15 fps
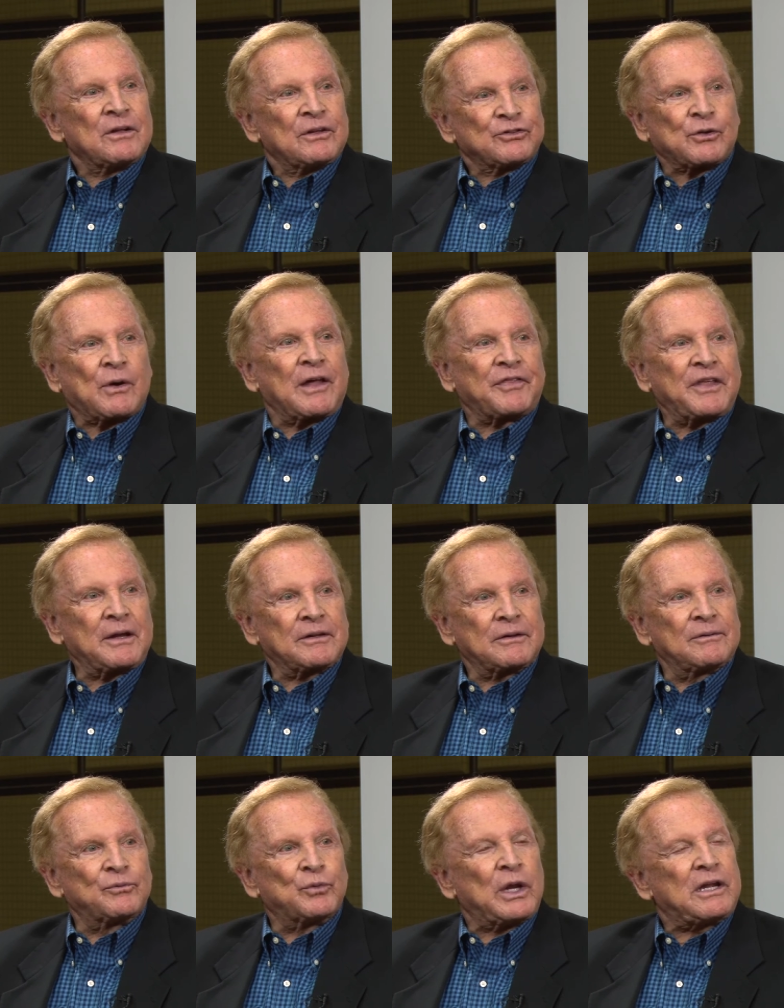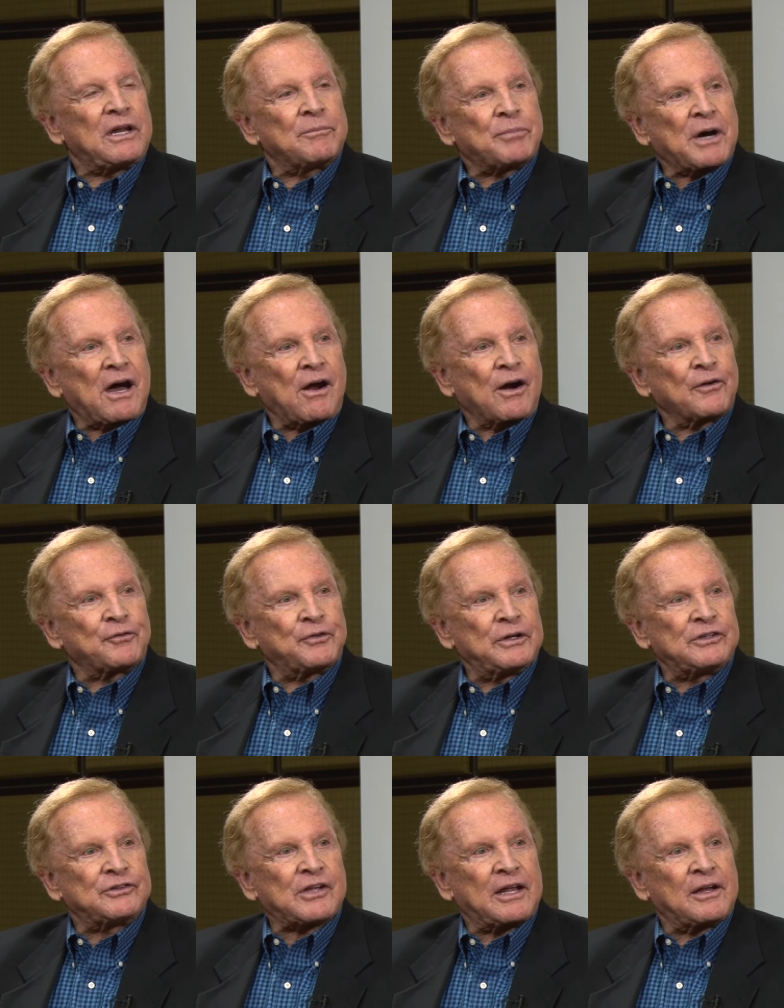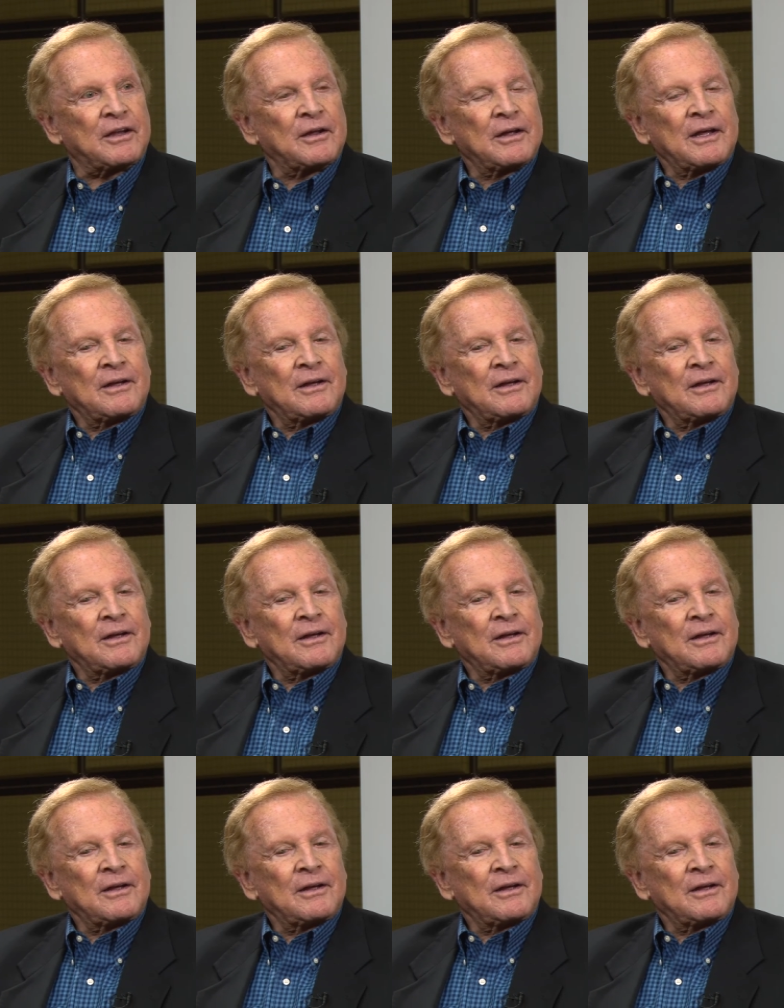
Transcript: So I think reading biographies and